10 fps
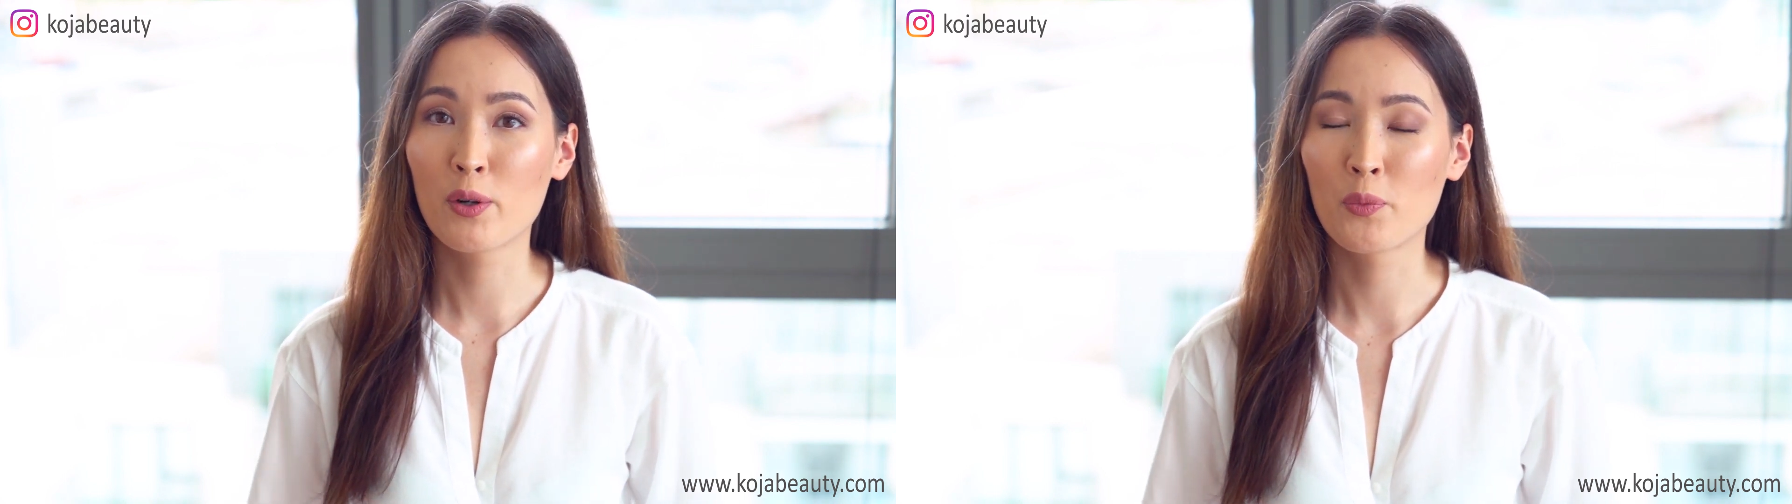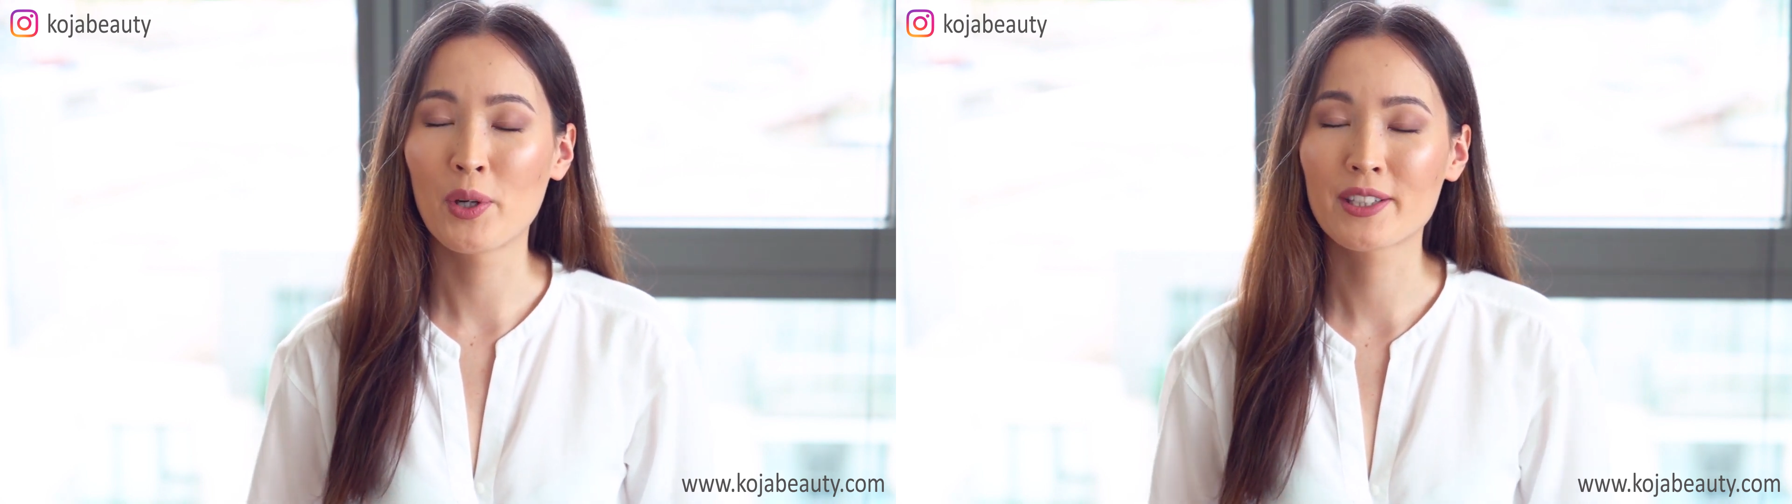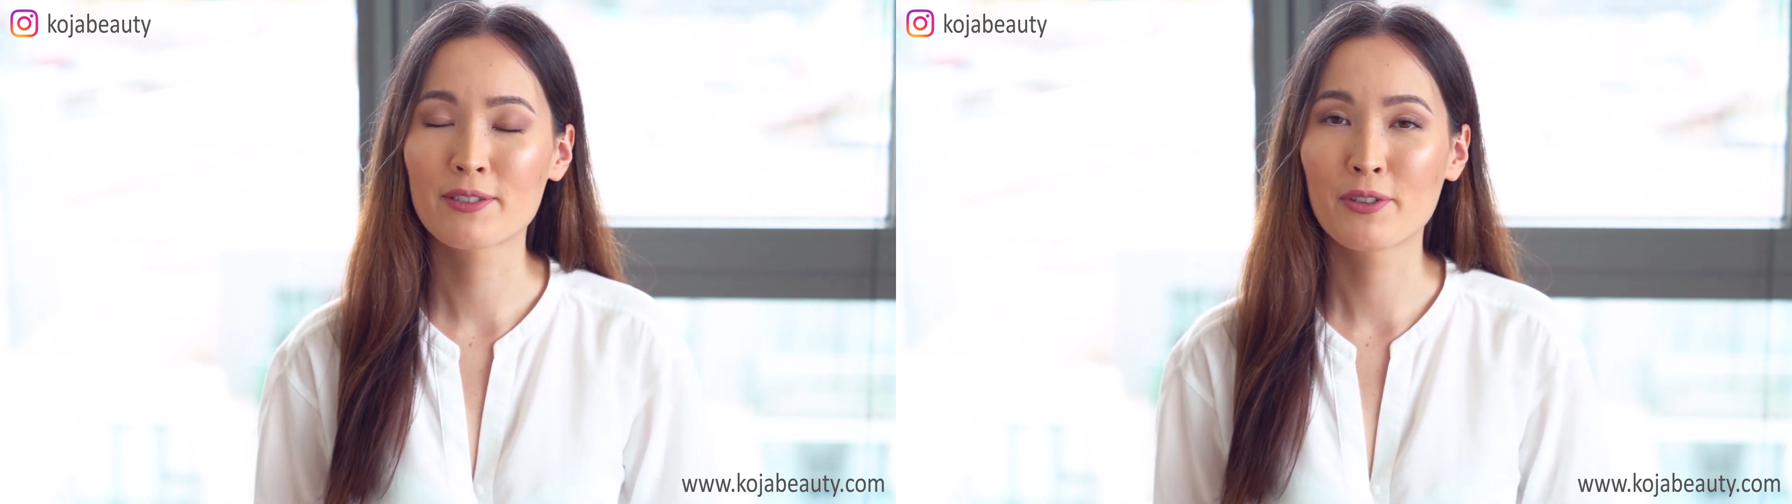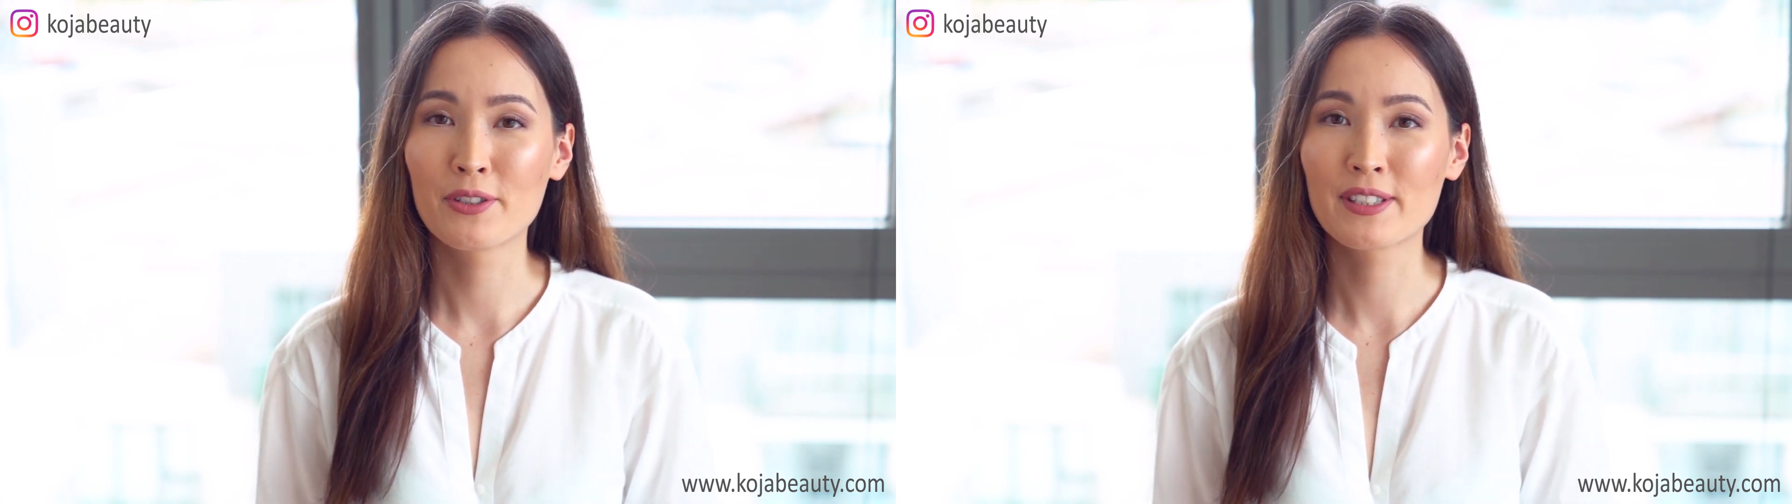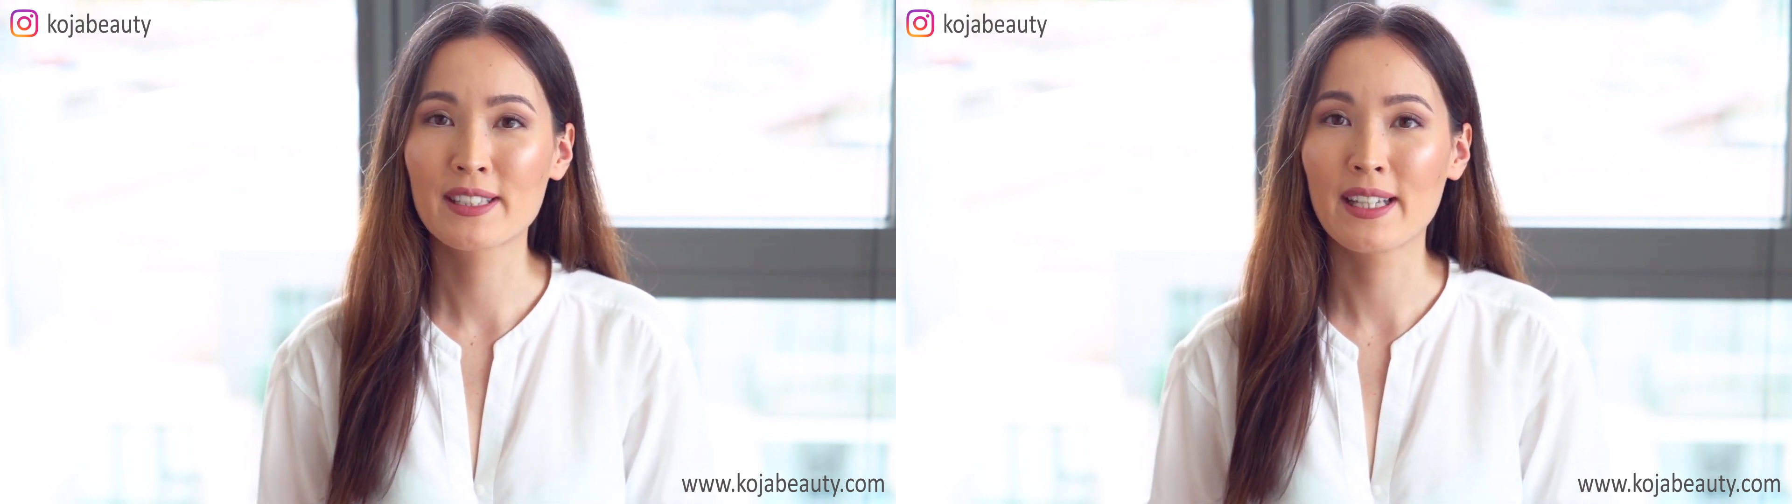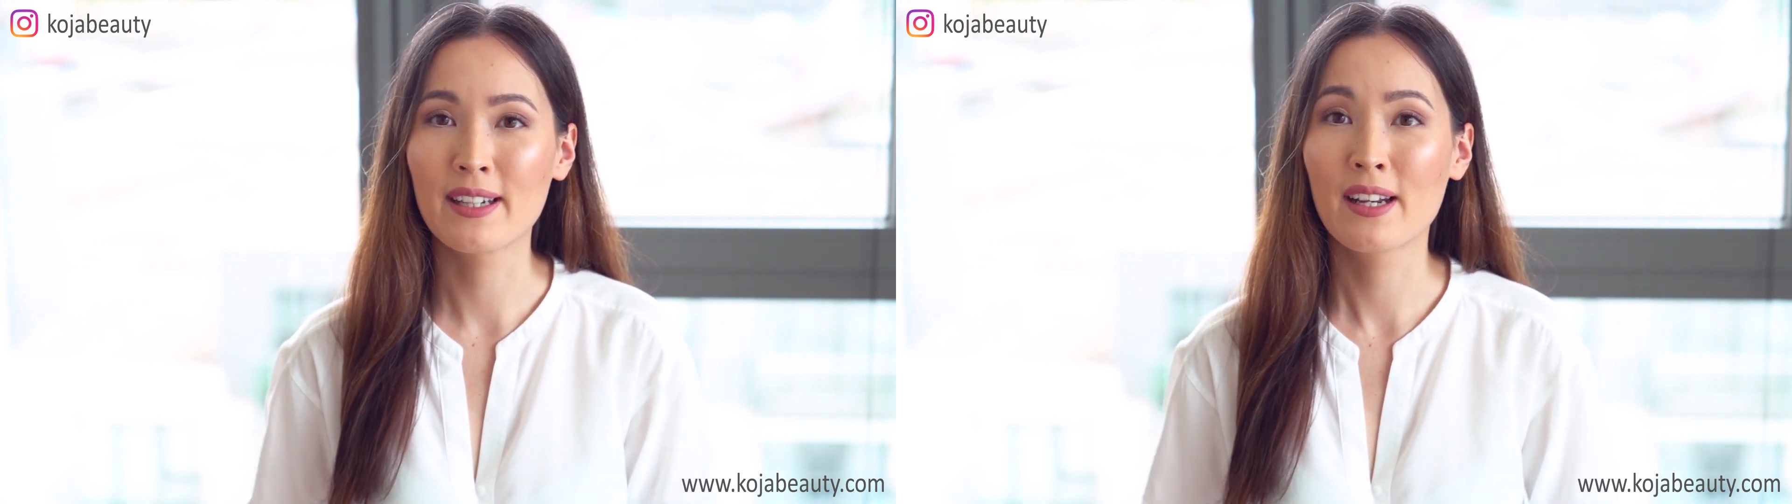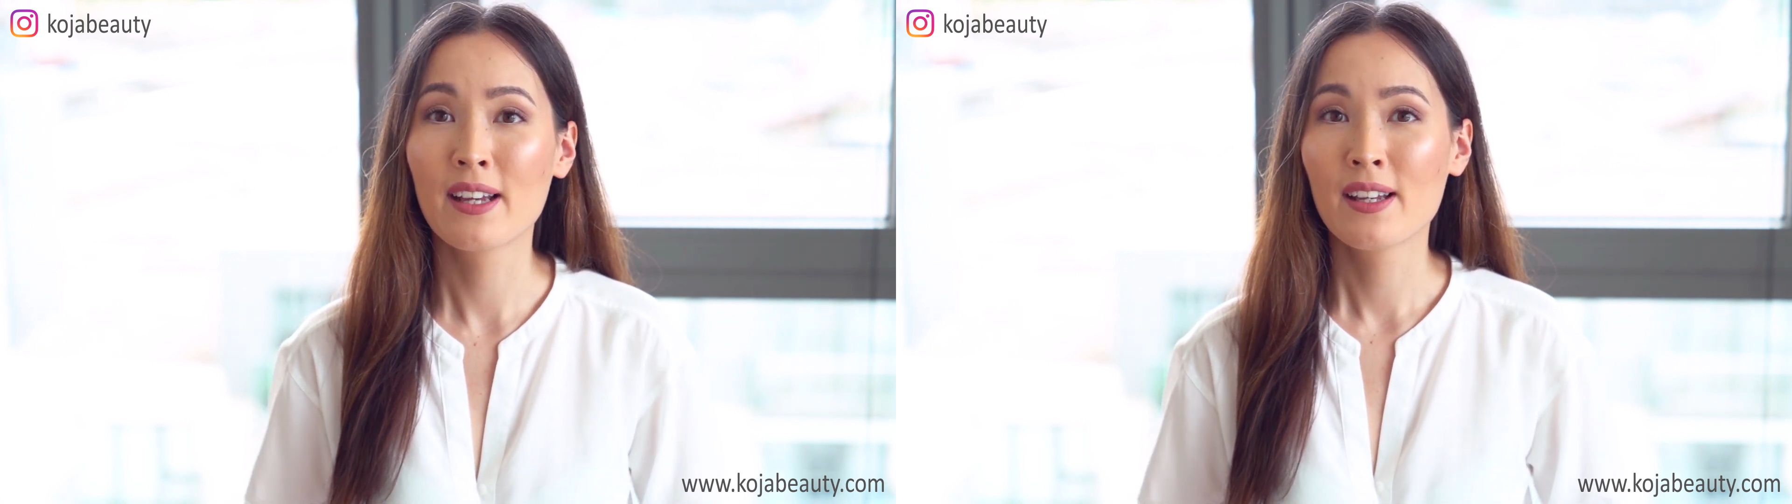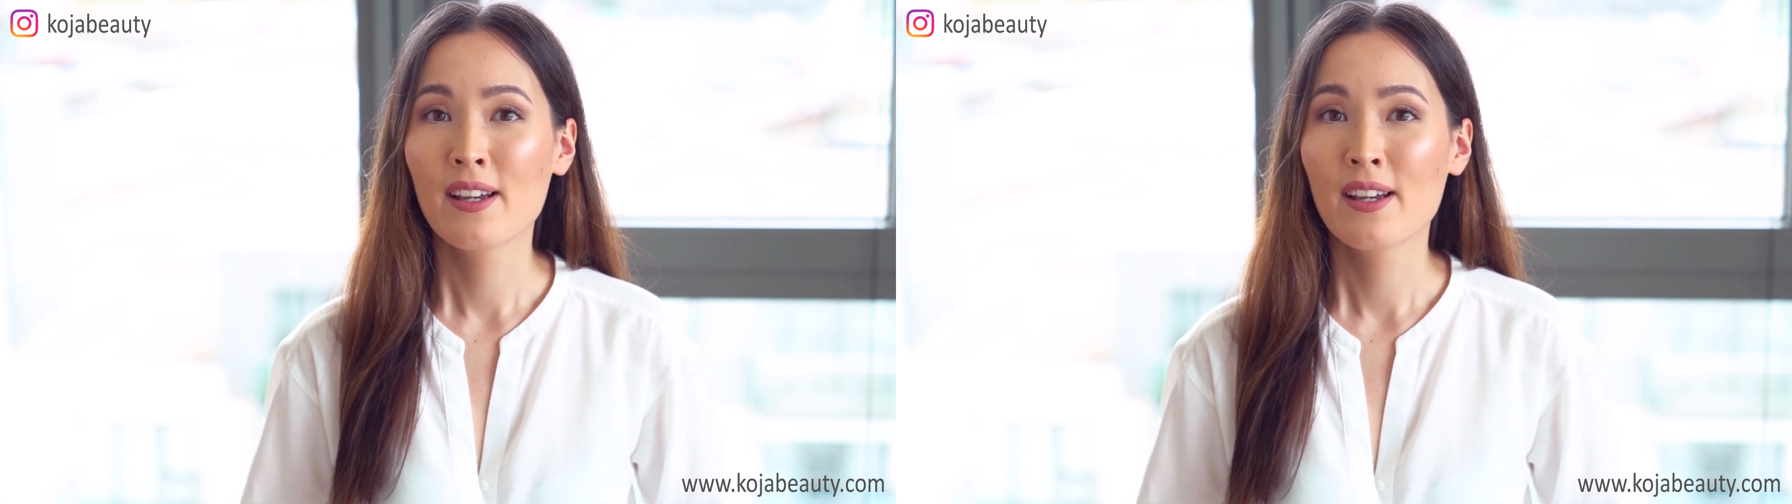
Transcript: what works for your skin.